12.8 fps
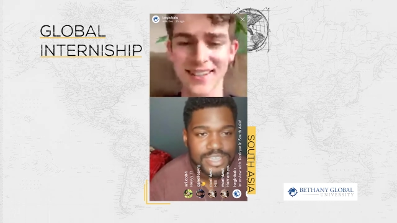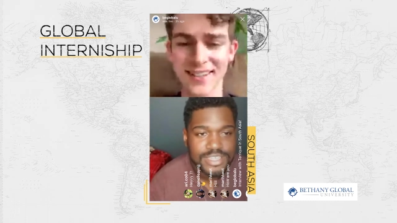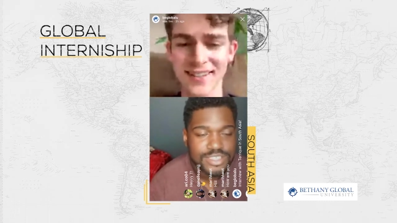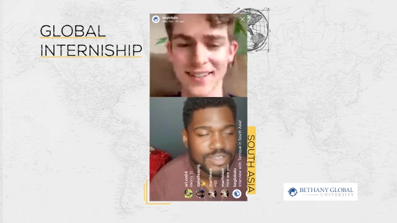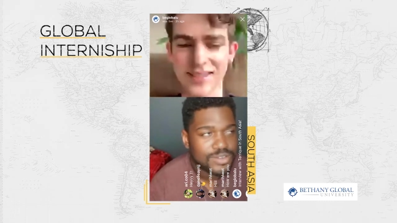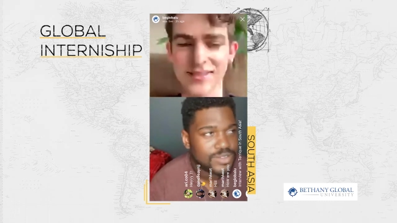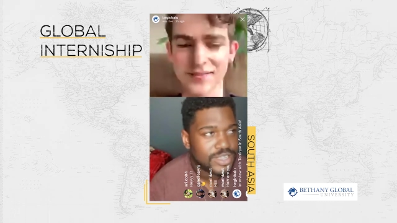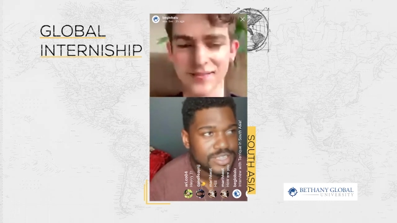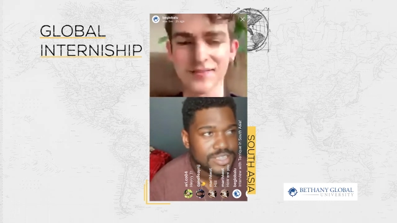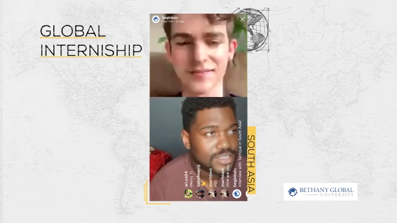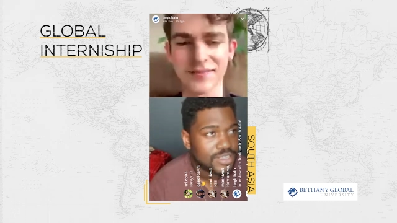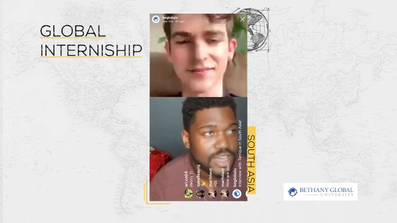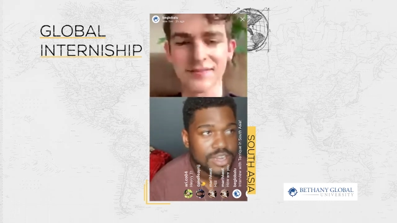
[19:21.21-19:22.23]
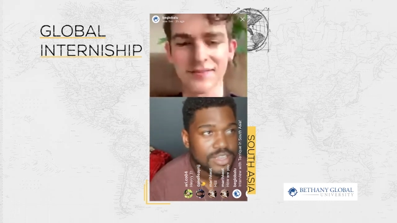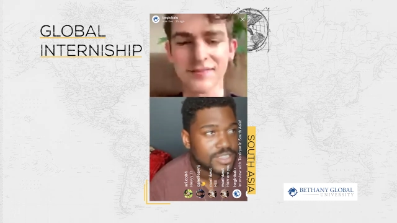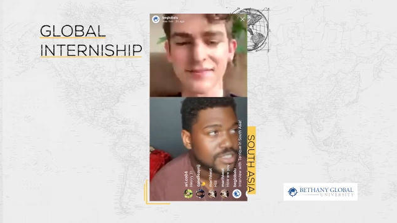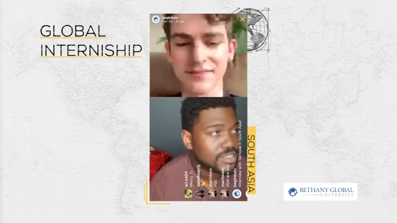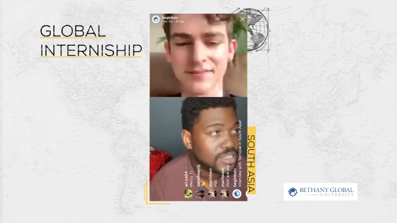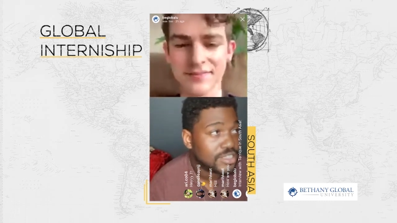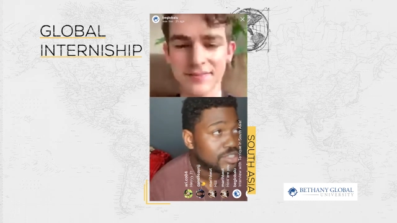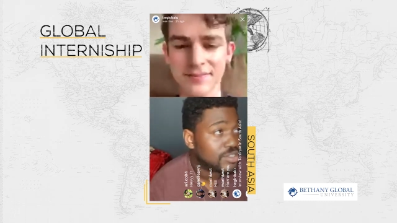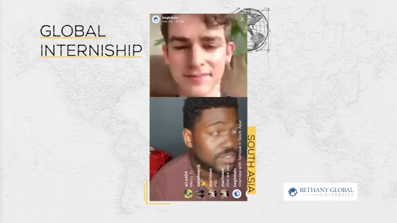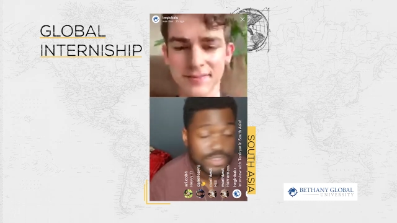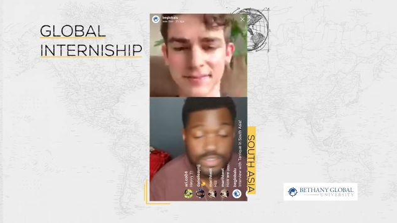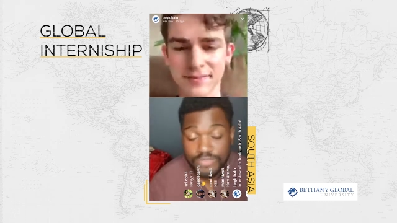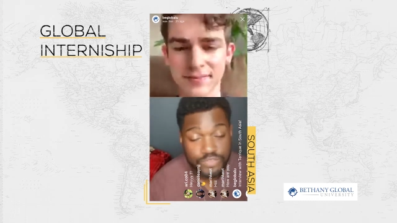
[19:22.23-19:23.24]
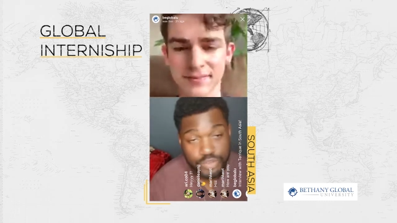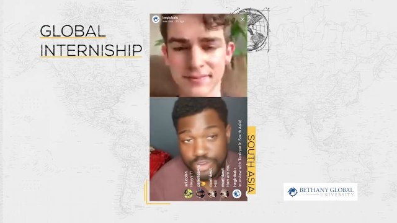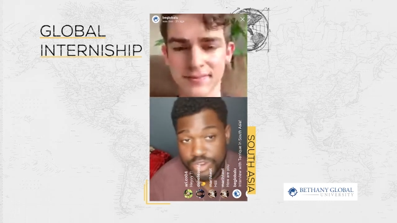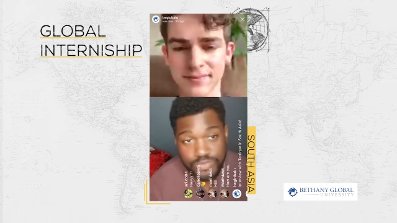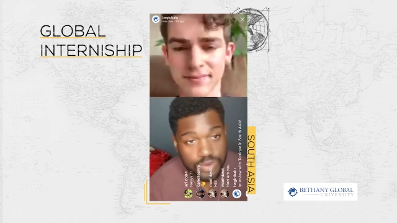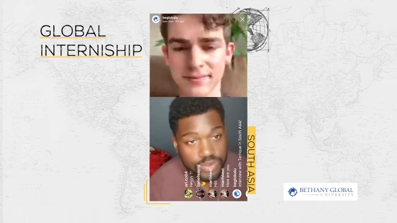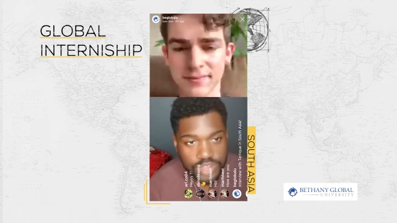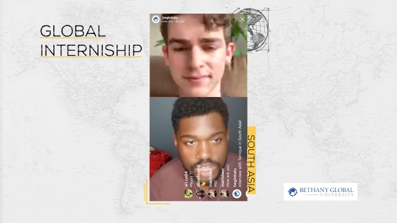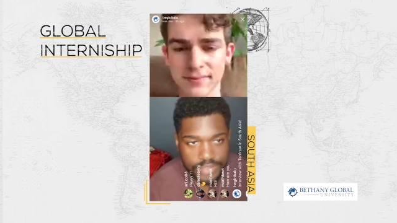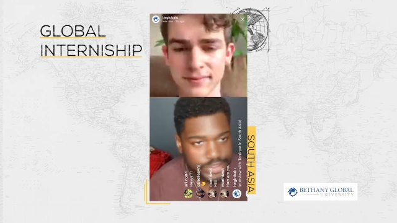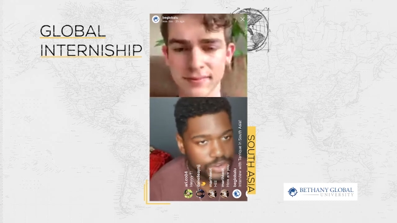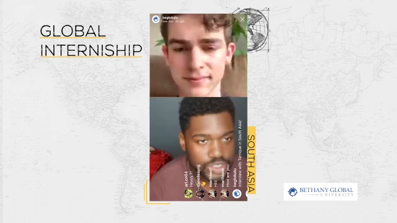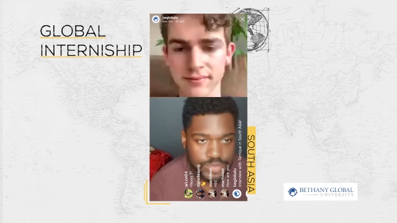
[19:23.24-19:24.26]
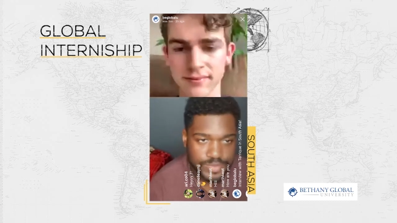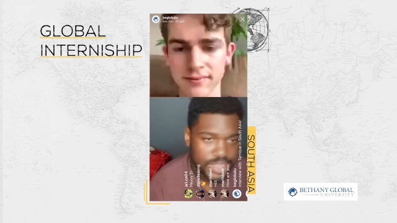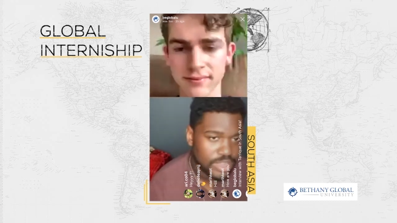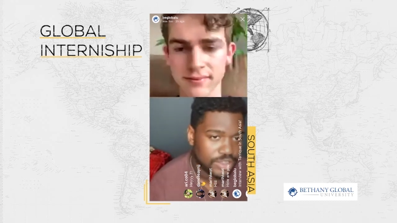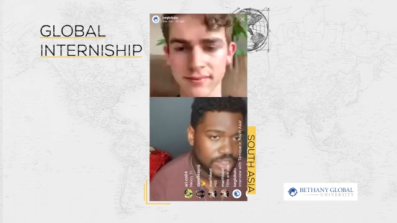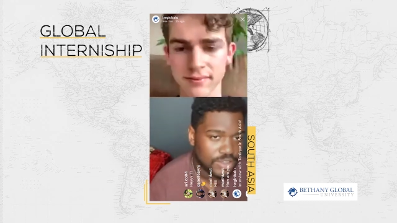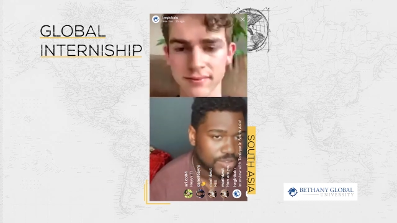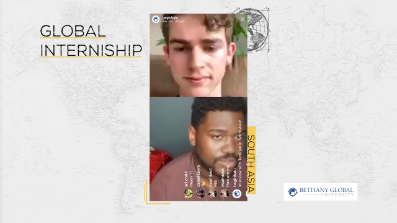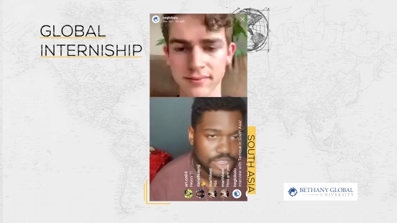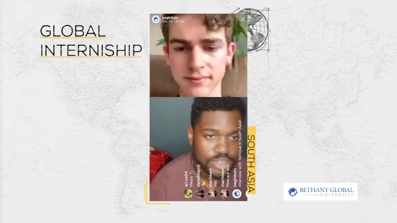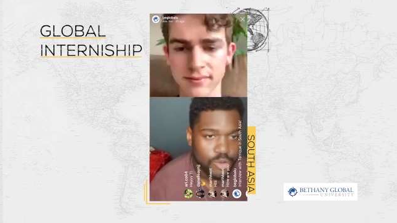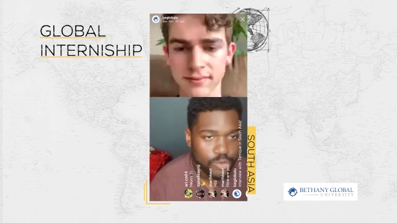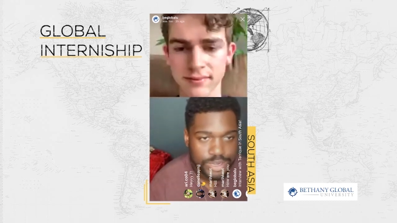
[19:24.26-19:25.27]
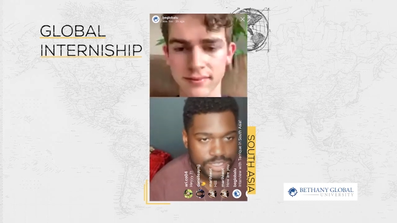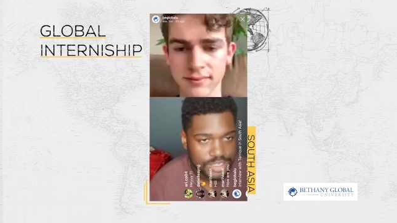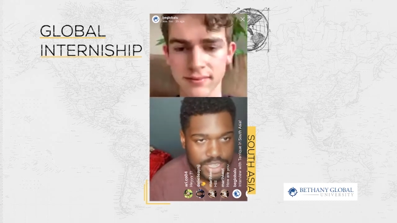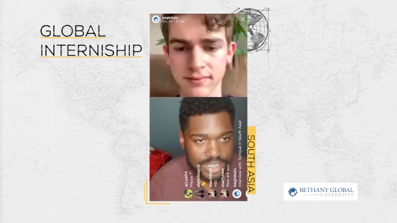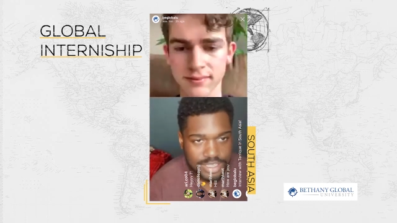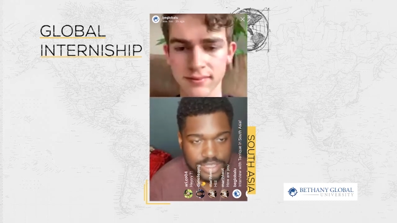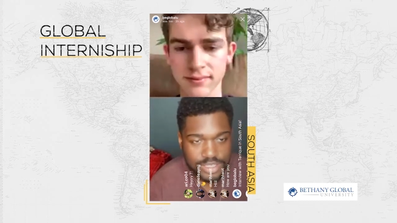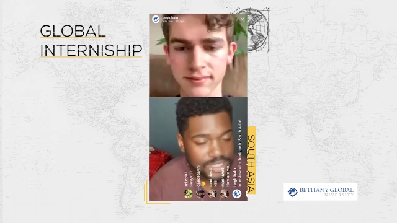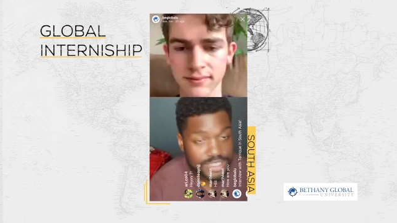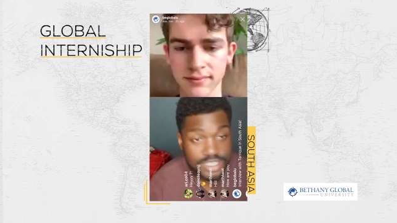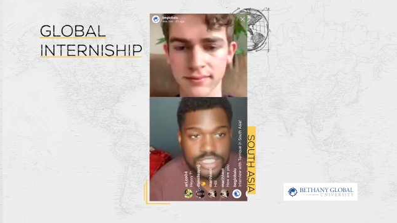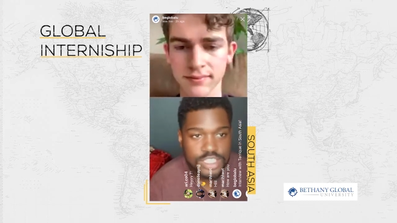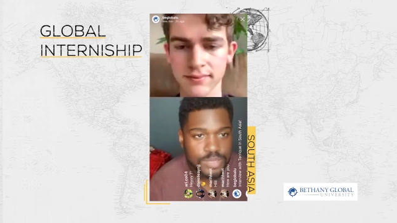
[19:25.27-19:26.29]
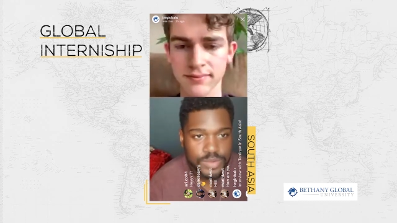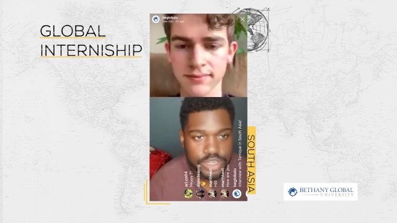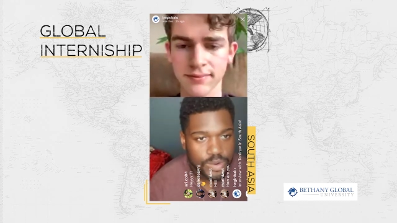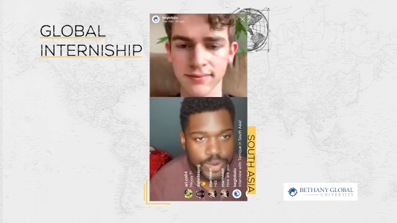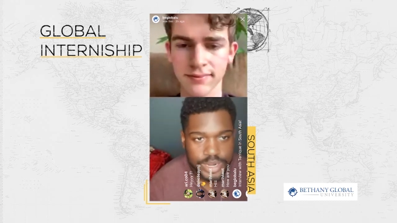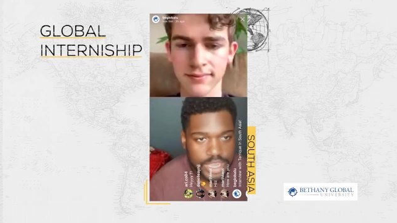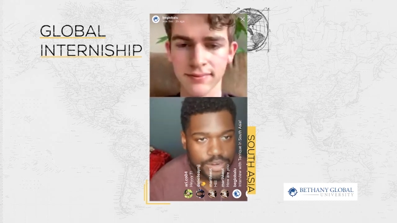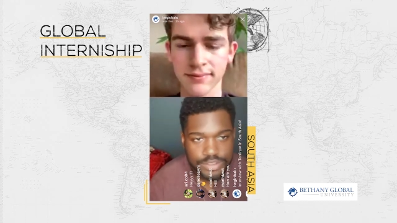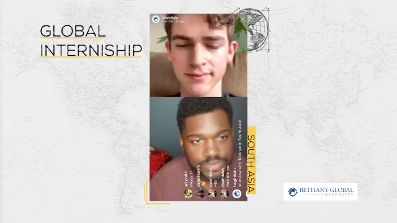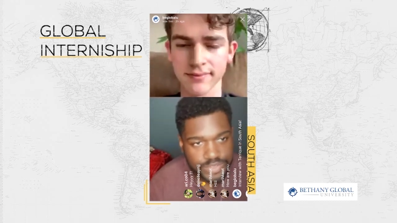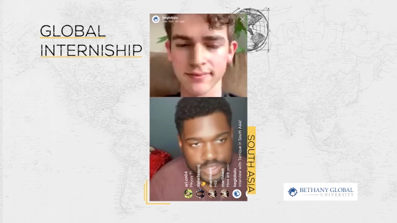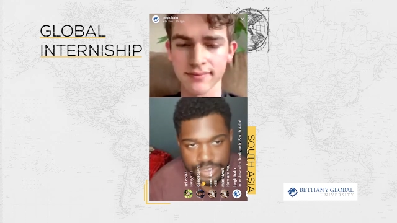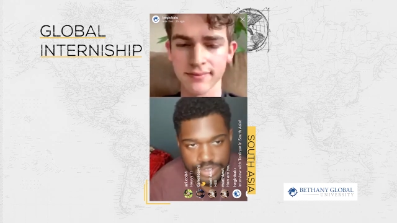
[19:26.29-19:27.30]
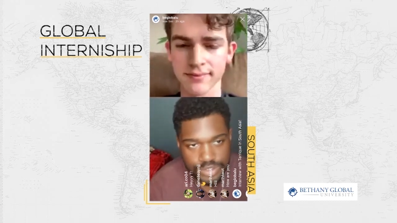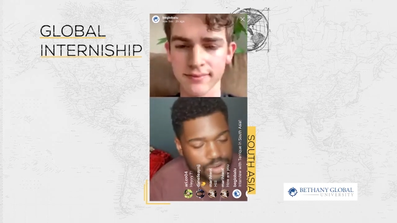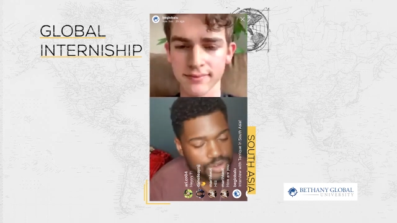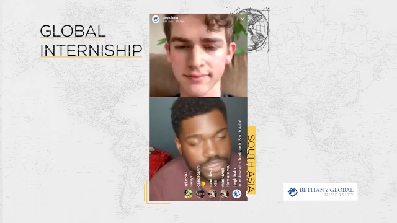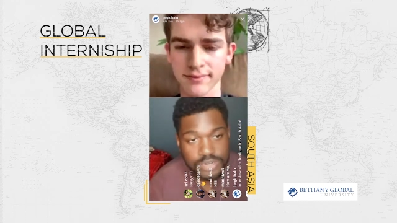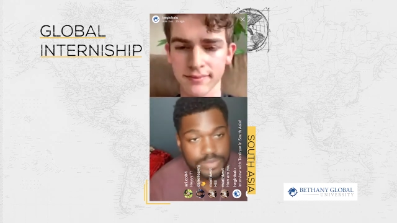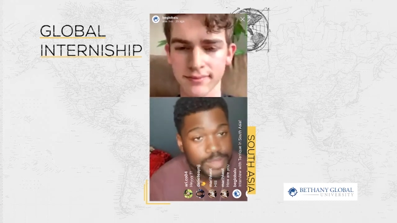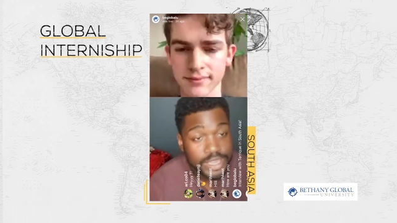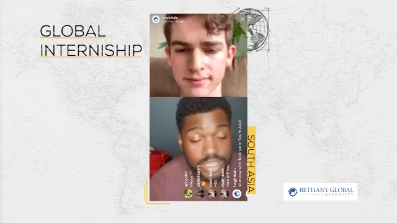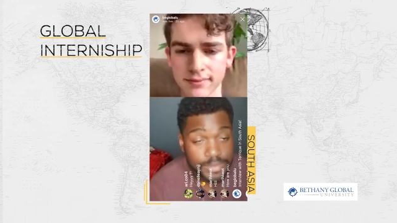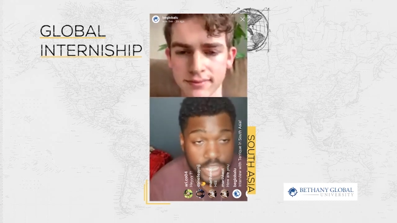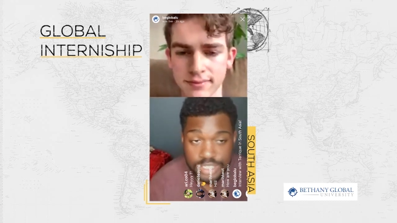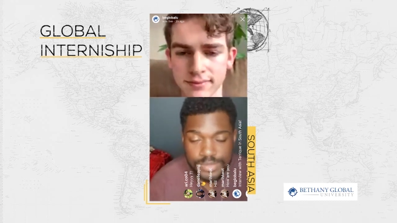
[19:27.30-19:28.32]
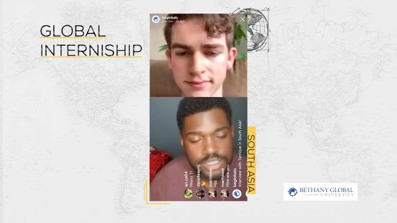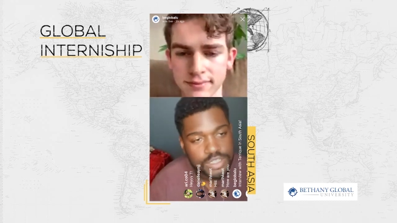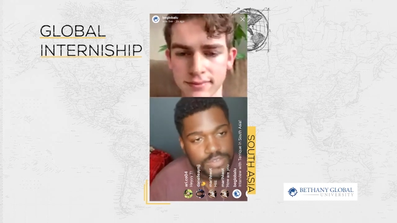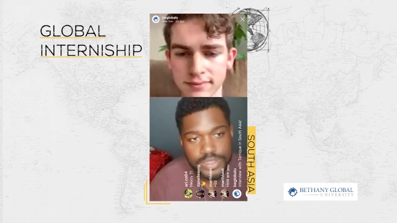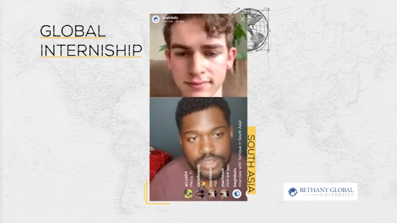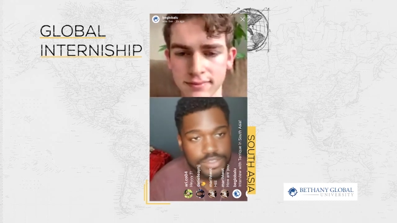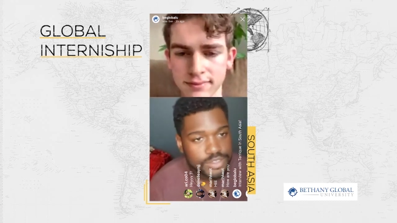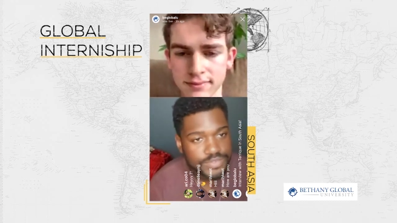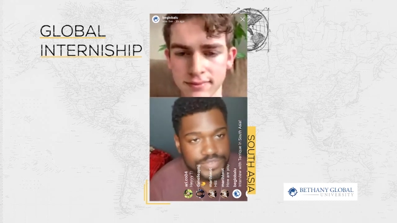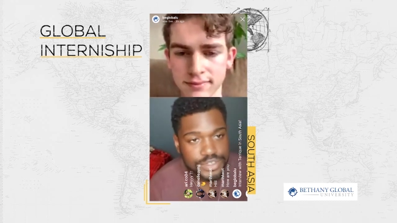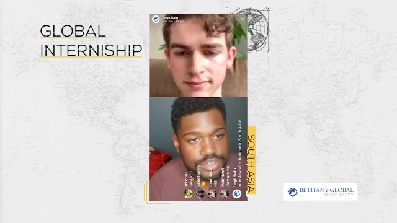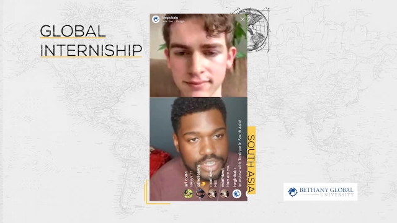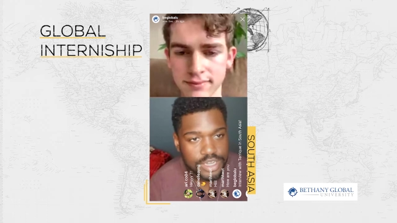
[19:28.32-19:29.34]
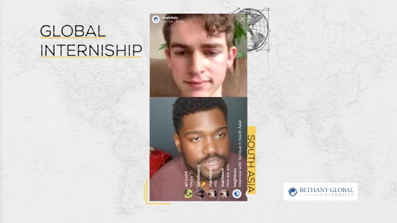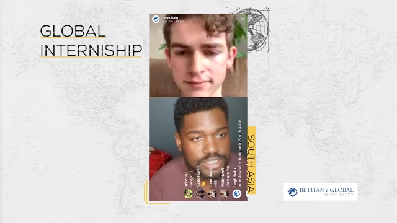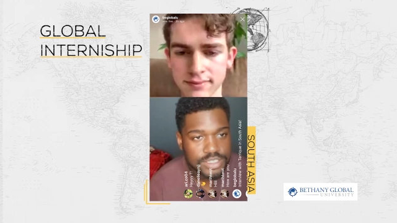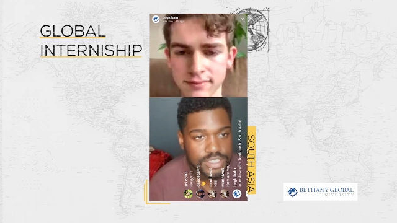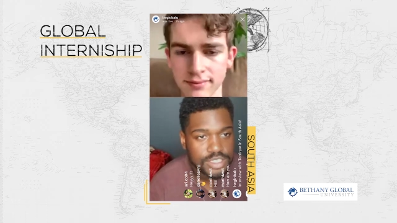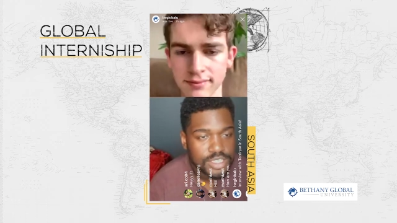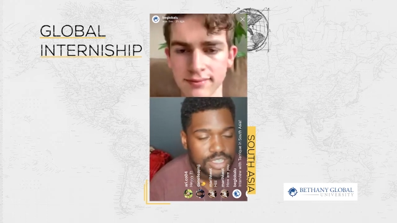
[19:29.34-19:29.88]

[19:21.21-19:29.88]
Speaker 1: So, like, honestly, three, four, five years from now, you know, you can always you can see someone going out on the field, or you can I can imagine myself being on the field, honestly,